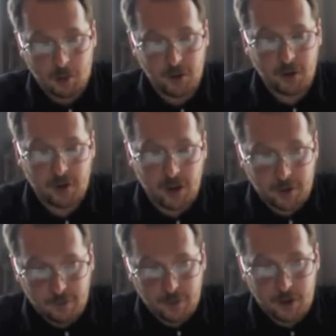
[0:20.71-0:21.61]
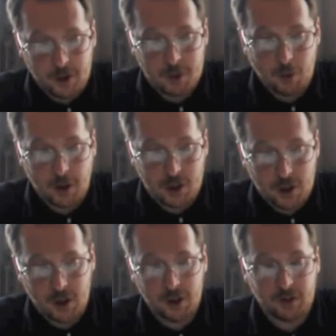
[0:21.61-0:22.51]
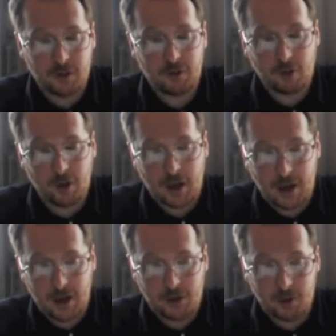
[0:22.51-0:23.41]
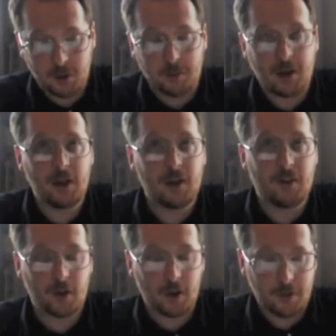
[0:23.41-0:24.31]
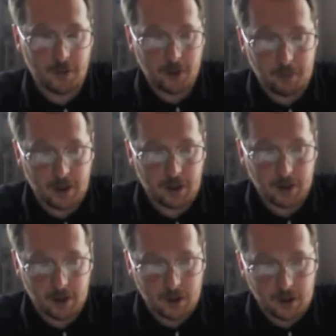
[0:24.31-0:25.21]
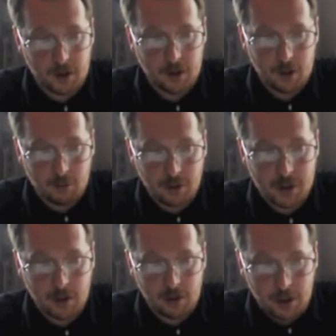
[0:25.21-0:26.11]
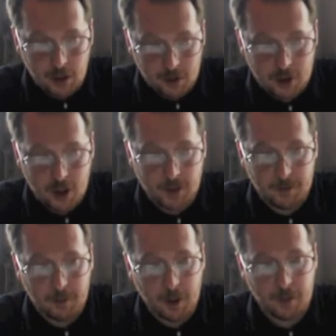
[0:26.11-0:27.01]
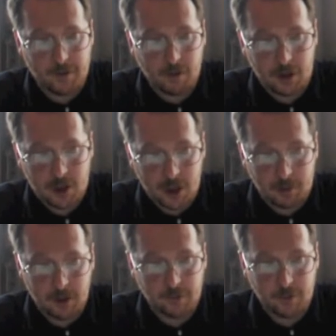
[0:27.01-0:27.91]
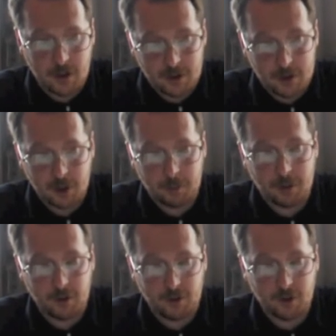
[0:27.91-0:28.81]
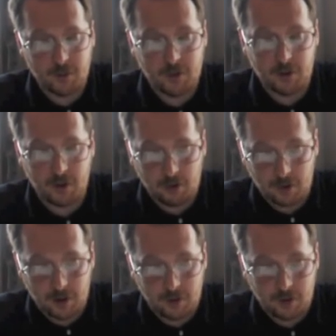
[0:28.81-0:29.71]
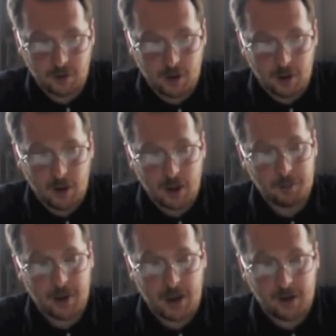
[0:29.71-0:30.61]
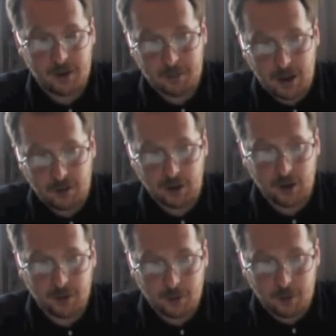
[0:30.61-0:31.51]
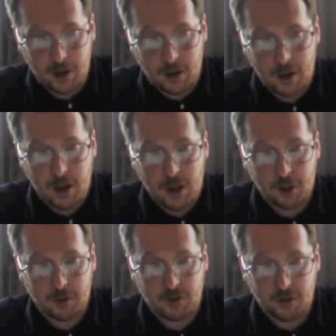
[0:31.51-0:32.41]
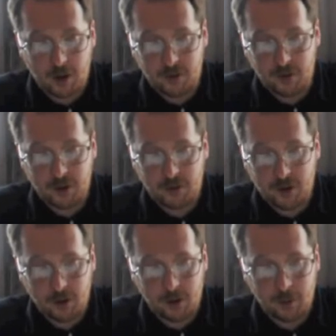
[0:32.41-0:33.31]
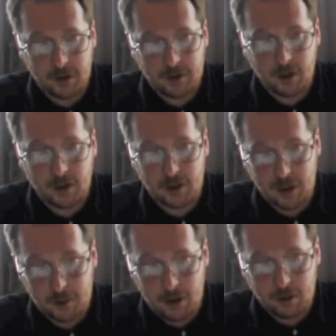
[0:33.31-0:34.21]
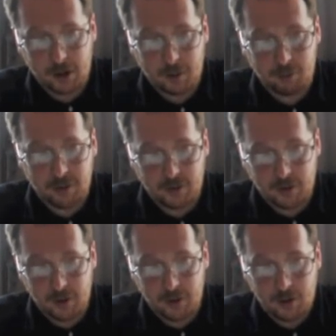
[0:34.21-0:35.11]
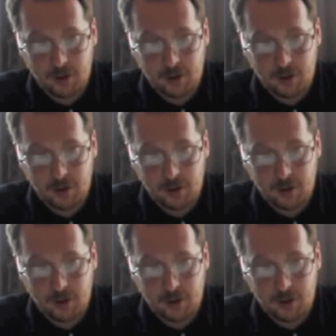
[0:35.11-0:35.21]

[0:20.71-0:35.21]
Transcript: With your dark fringe, white shirt and straw hat, you are the palest goth at the picnic. Resolutely uncharmed by my very charming friend, you are the poster of disinterest. In bed and matching underwear, you are disguising the tunnel we dug in the American prison.